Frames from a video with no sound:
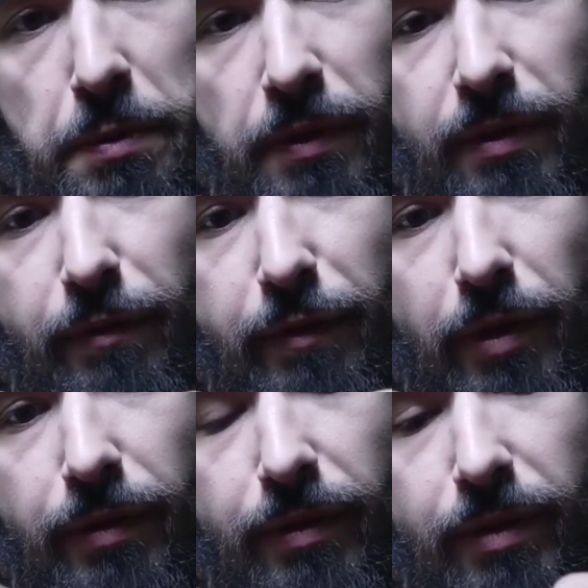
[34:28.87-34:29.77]
present
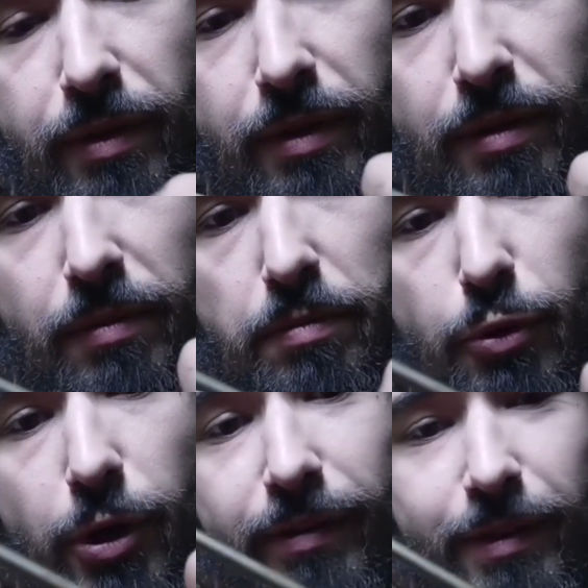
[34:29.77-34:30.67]
in that corner so
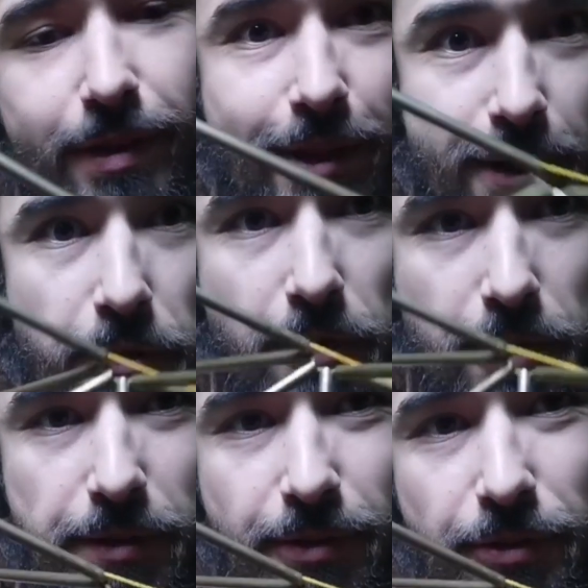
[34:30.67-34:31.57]
to speak
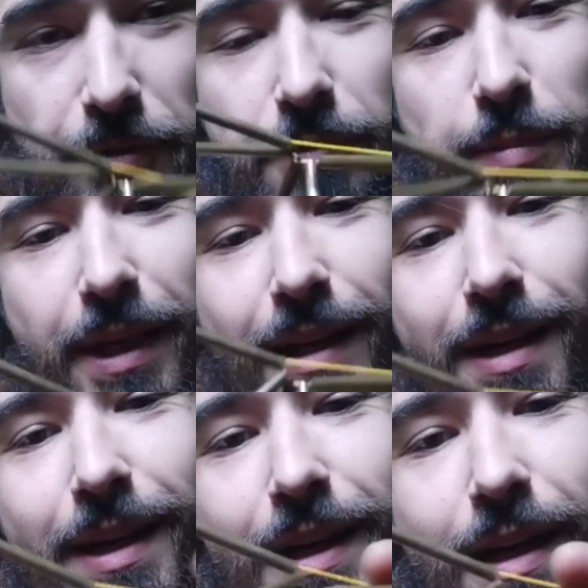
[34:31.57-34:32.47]
and
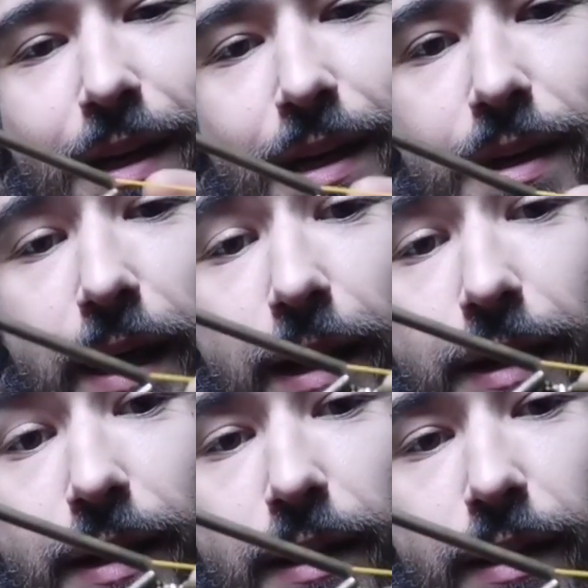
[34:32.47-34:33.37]
that's the one I'm
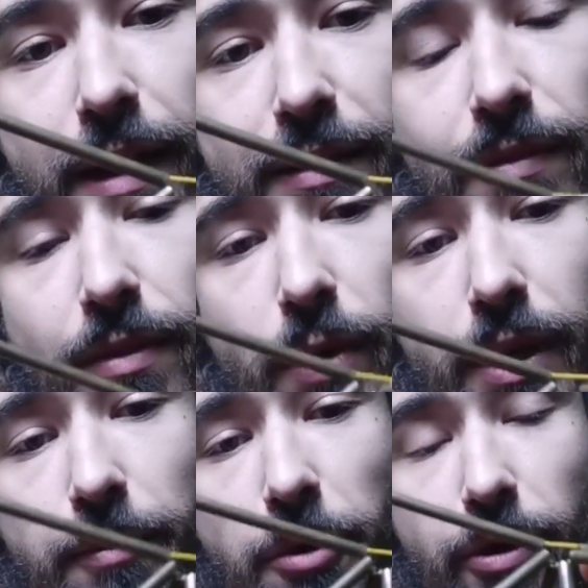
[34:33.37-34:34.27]
going through now with
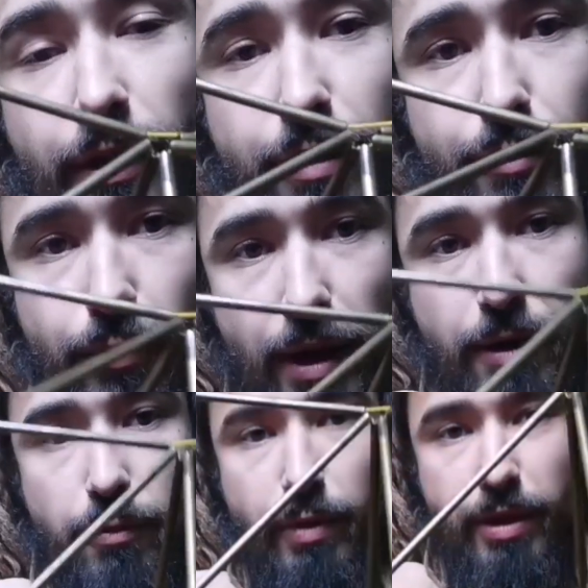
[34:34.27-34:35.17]
the
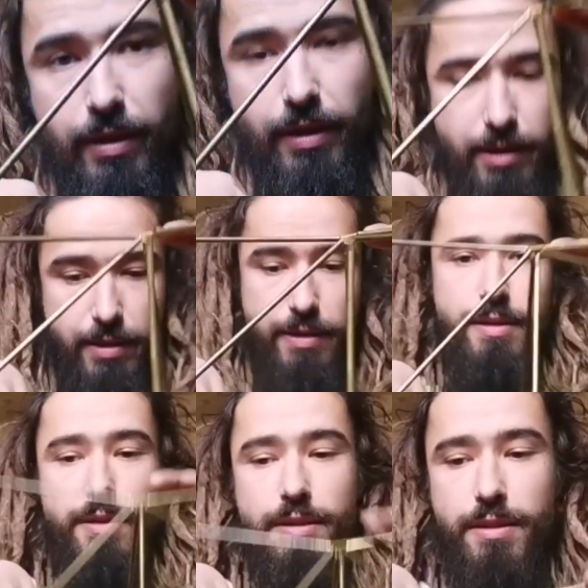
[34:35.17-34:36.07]

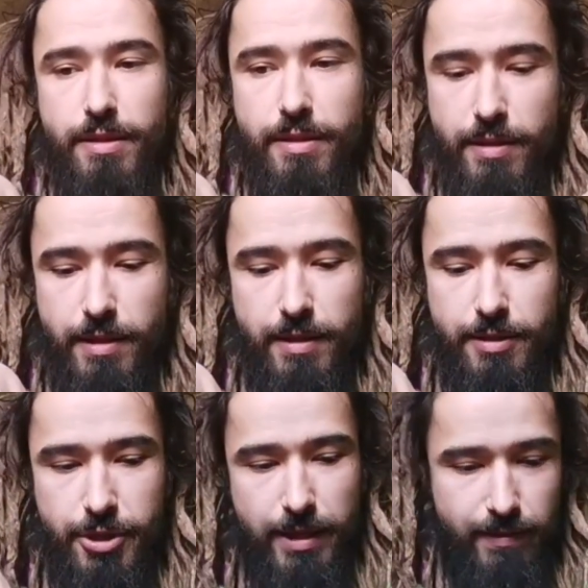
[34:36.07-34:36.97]
adjacent with the
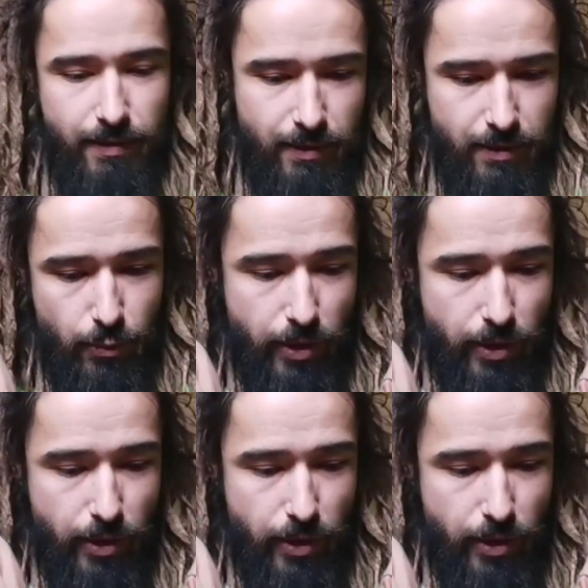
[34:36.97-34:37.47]
inside string